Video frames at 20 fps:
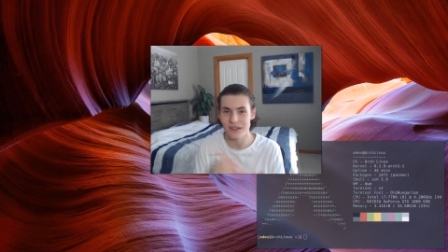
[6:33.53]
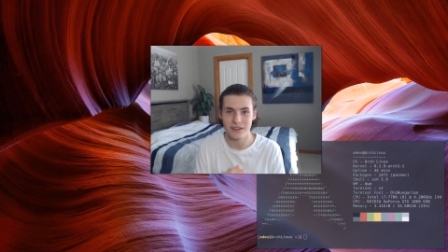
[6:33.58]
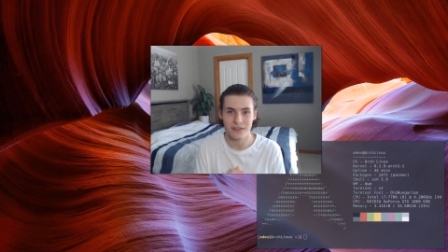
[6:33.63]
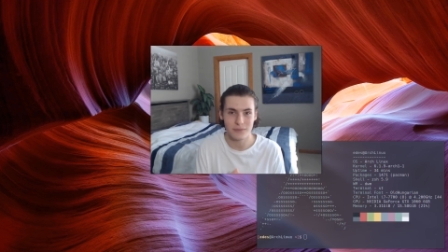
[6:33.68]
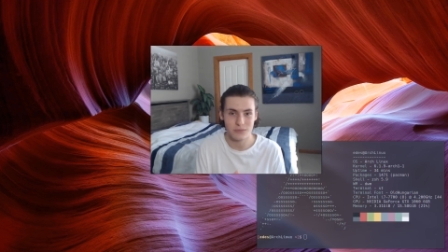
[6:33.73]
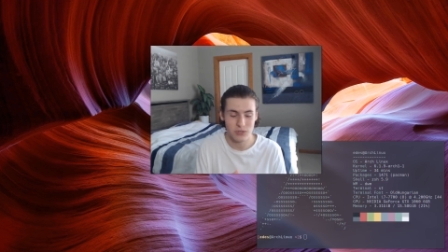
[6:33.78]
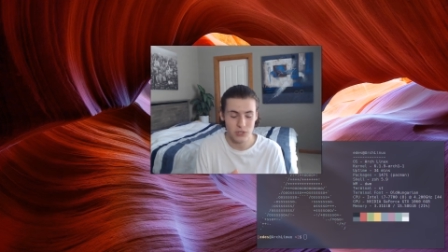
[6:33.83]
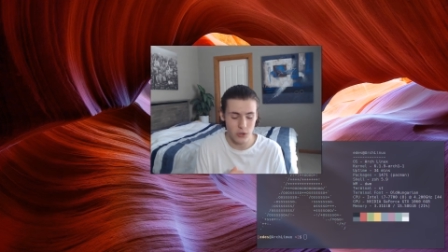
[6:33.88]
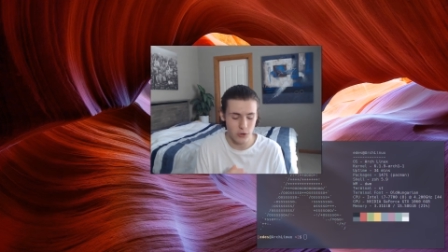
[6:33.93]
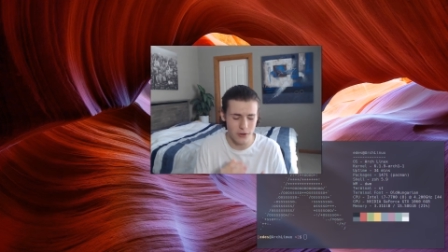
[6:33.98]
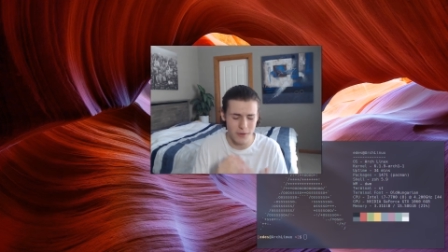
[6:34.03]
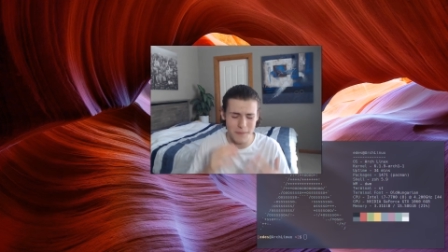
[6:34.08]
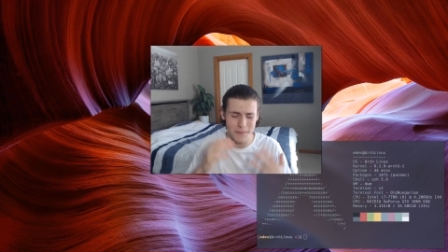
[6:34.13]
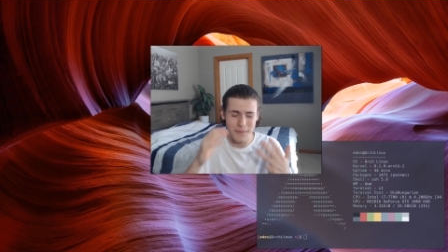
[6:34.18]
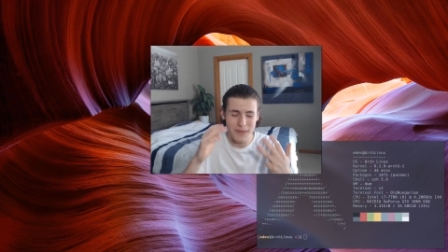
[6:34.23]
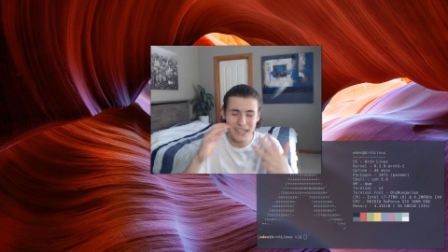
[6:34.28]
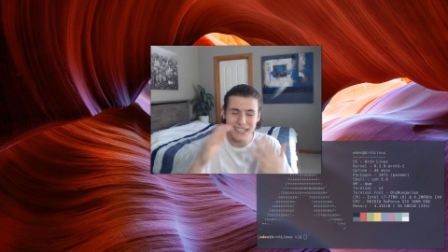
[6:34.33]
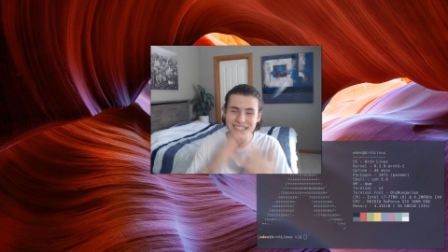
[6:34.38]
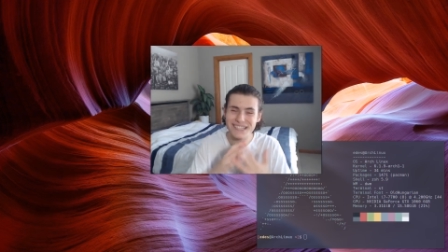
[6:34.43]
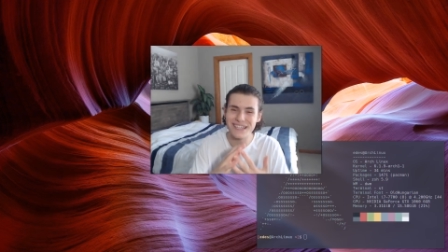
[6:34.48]
it's got an
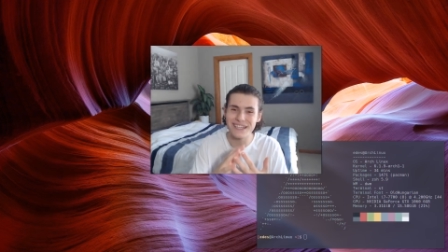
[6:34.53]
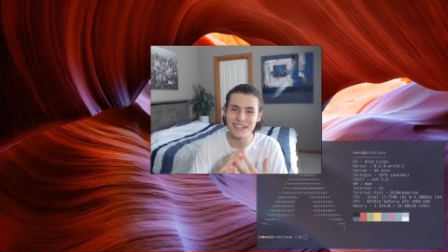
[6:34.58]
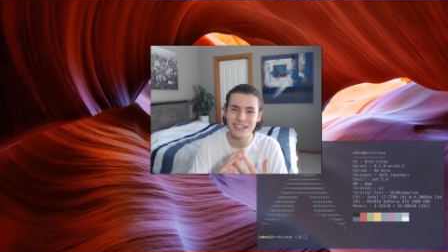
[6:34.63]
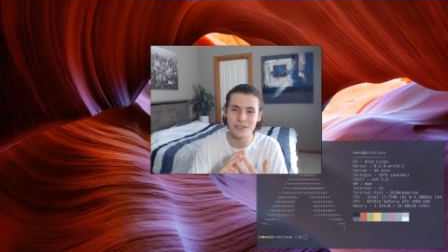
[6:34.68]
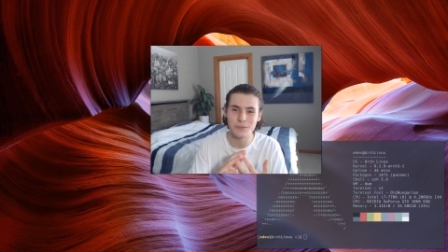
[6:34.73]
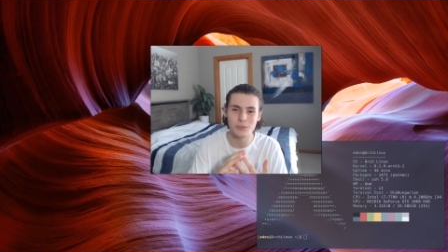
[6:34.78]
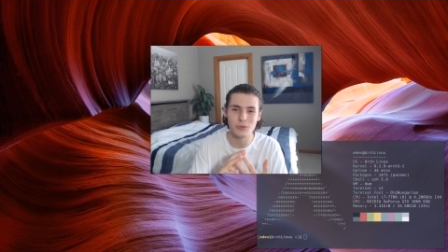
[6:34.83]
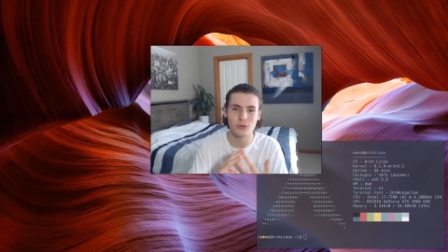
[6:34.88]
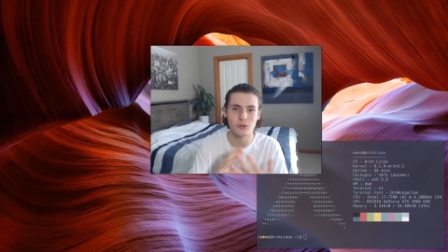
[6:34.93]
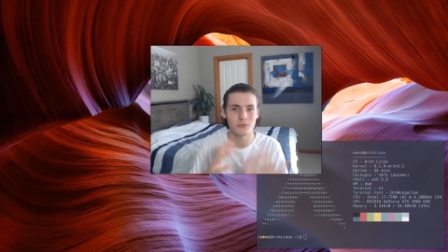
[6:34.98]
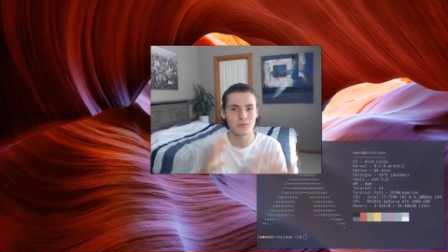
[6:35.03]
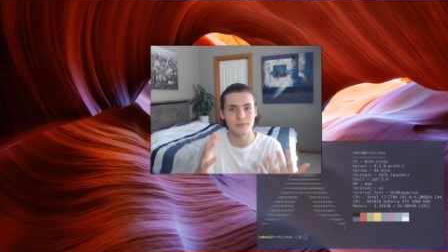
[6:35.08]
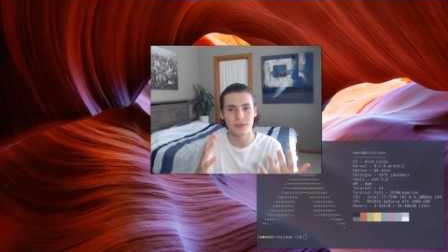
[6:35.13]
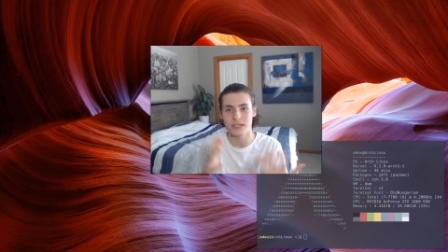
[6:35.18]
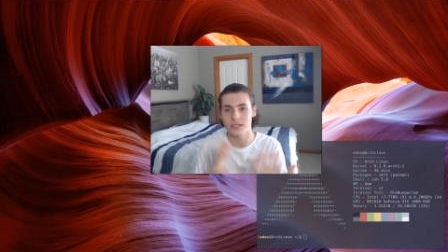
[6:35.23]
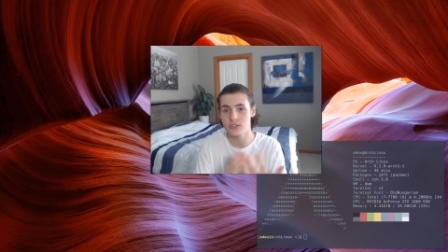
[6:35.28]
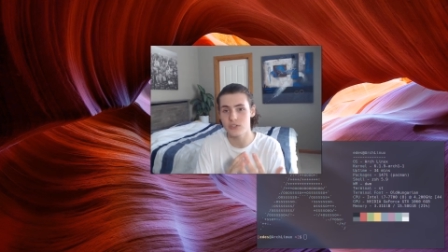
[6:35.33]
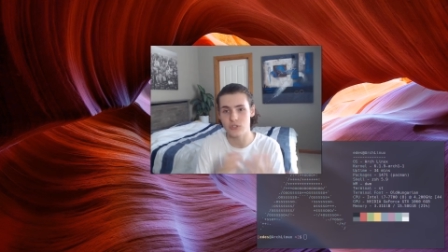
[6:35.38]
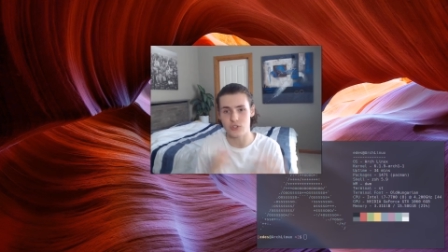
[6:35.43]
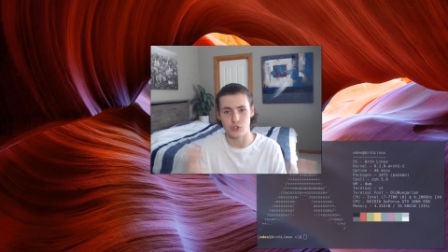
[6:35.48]
amazing keyboard,
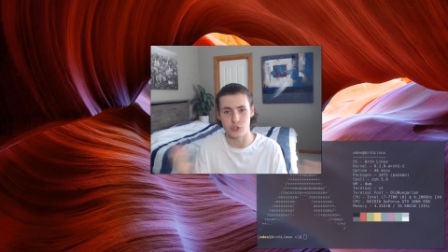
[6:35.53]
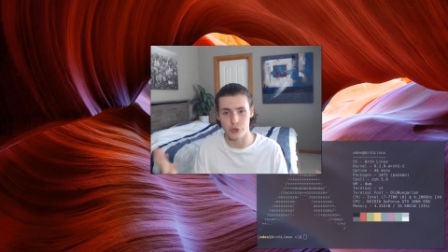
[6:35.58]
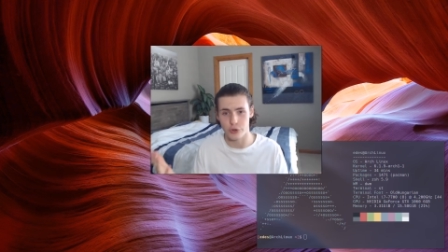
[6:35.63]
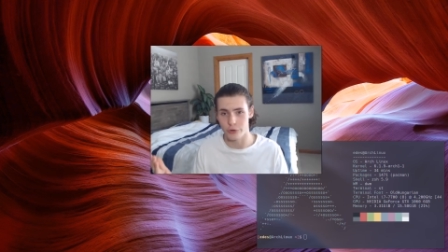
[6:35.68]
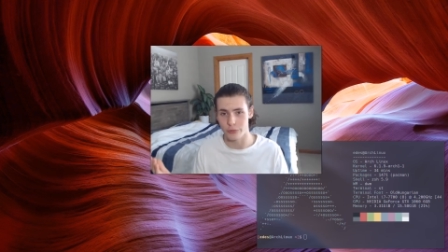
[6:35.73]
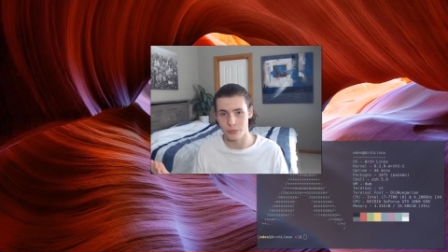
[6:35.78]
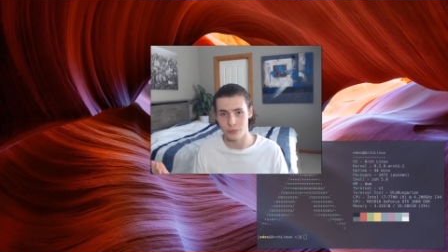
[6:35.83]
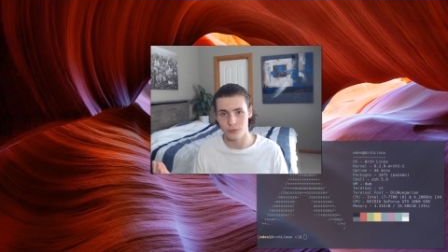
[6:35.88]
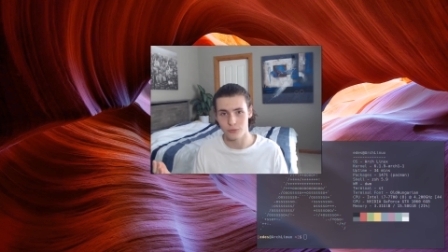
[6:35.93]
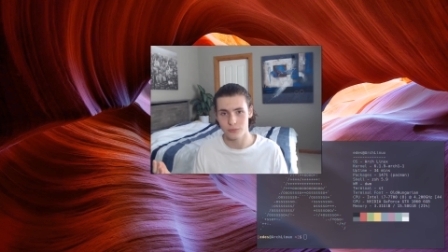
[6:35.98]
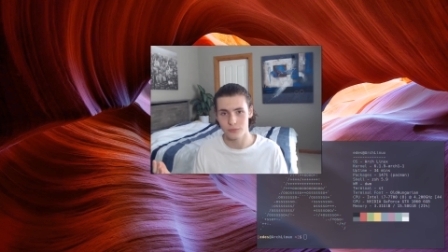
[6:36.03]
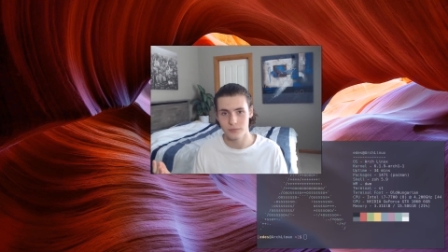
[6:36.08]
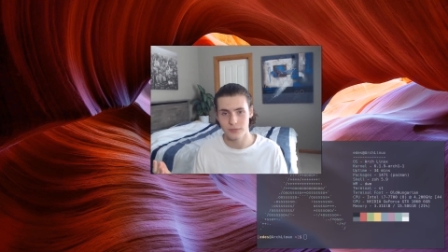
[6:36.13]
it's just durable.